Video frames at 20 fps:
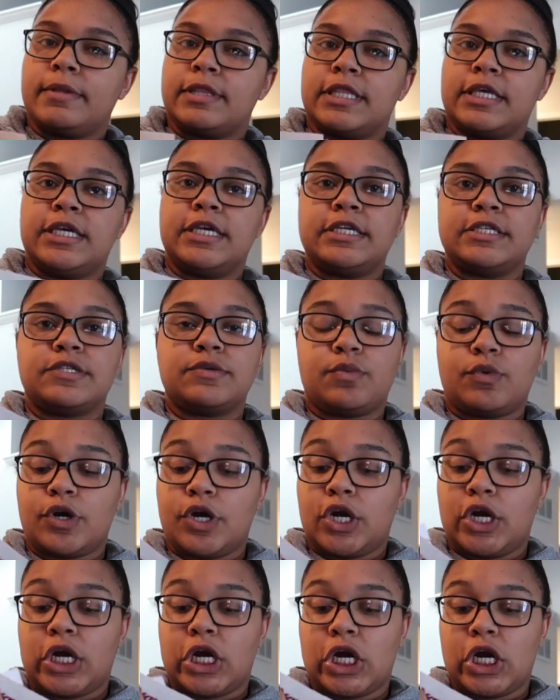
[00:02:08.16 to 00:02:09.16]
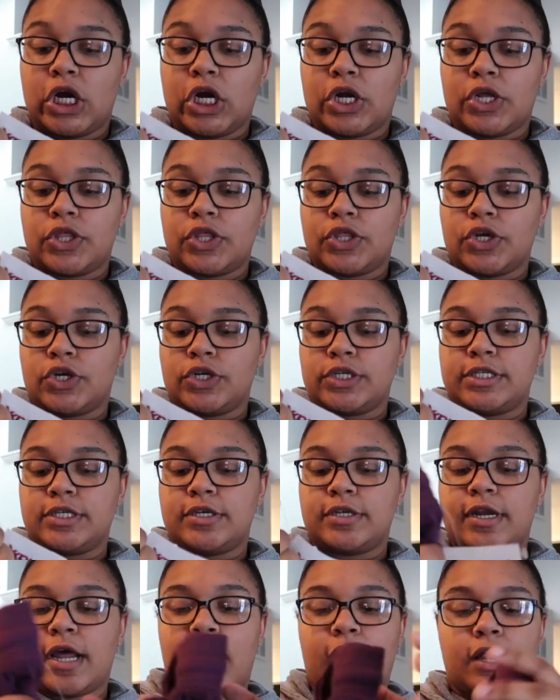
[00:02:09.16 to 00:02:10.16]
These were
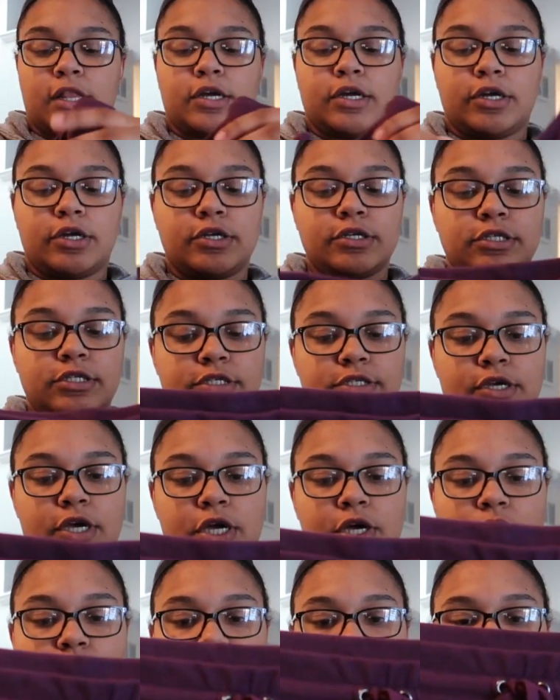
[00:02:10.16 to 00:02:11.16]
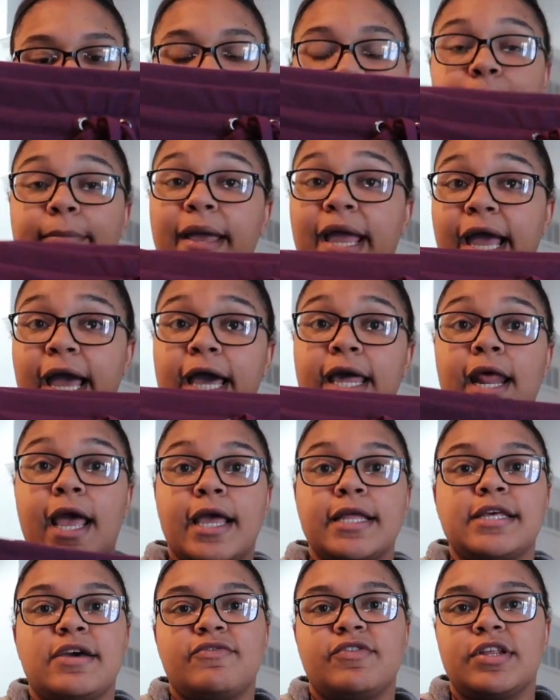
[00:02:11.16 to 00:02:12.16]
$13, so not bad.
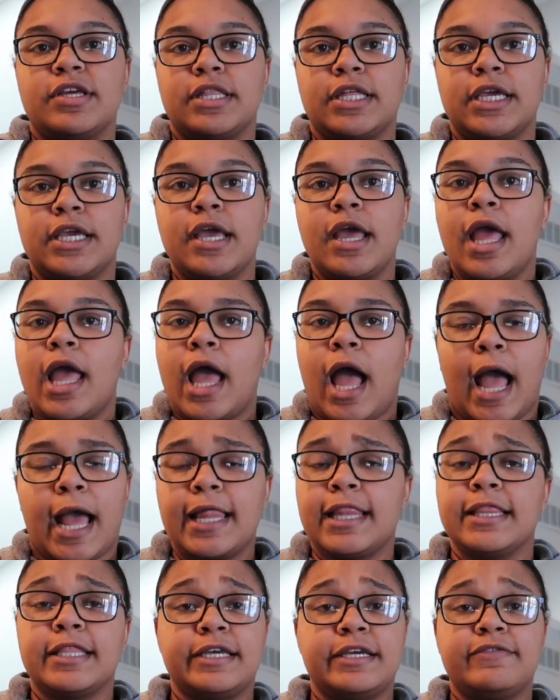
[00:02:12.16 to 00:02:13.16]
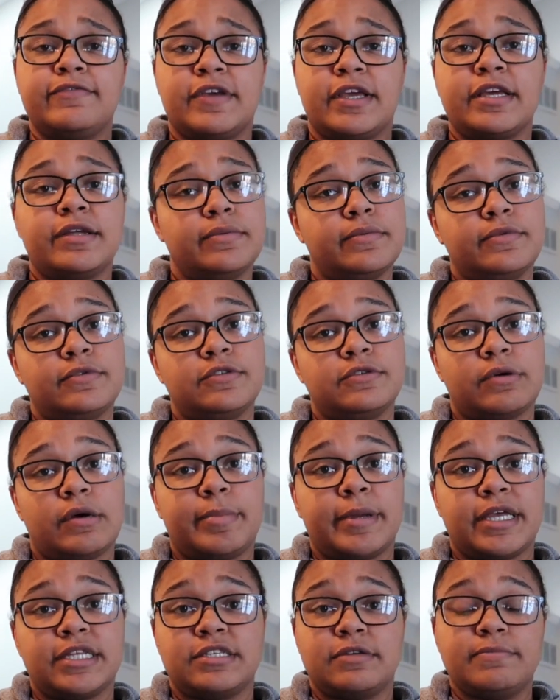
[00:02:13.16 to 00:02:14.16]
I live in
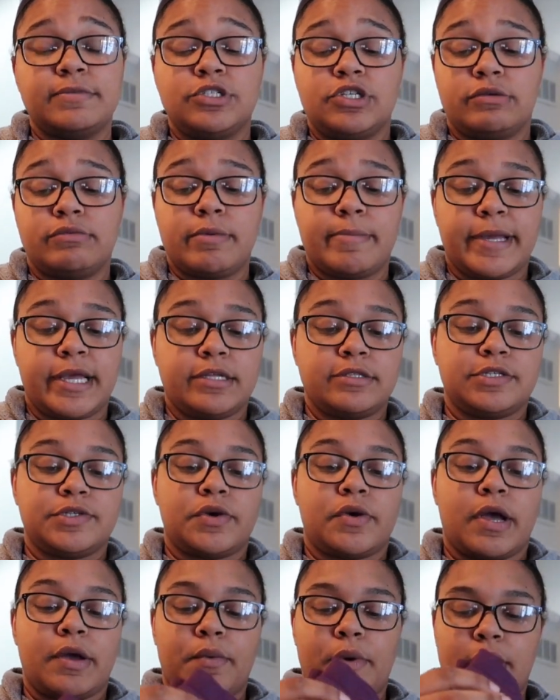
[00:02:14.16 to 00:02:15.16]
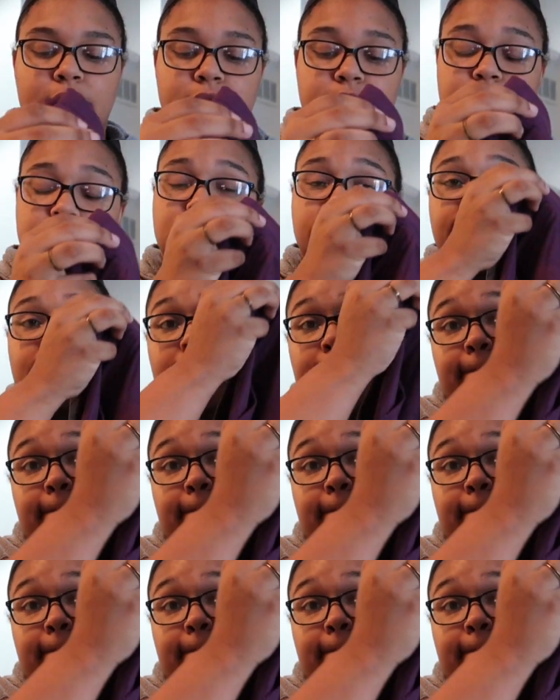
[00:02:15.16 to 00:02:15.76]
sweatpants and pajama pants, so I wanted some